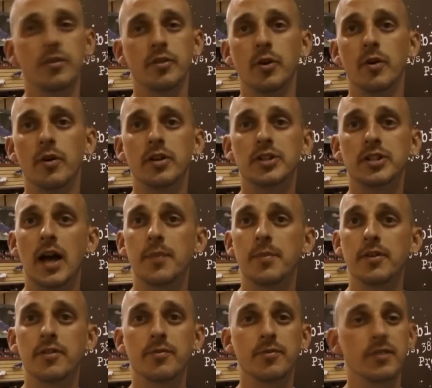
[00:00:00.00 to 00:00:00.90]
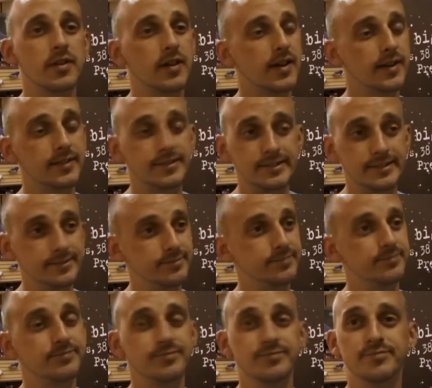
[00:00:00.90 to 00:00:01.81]
us to go on a shopping spree.
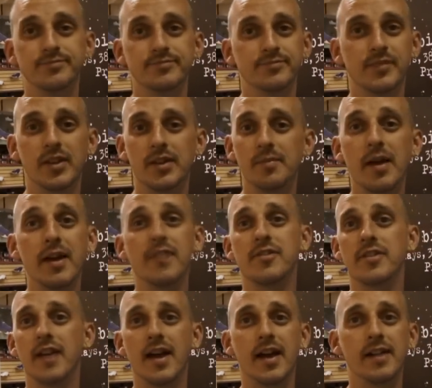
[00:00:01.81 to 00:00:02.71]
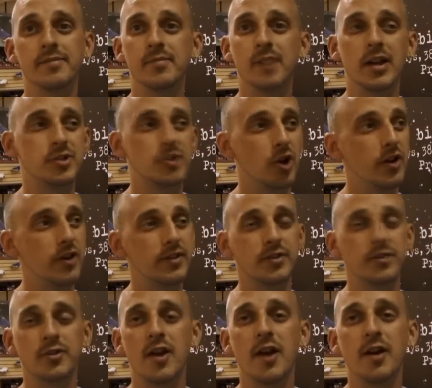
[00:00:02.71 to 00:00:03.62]
Amazing, my jaw
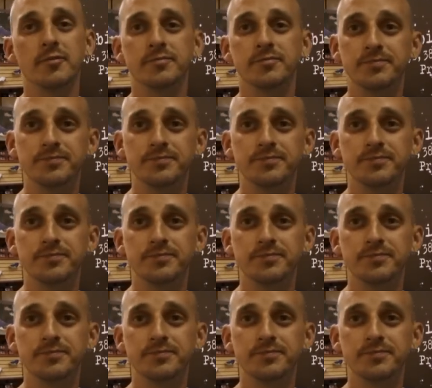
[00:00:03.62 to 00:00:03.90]
hit the ground.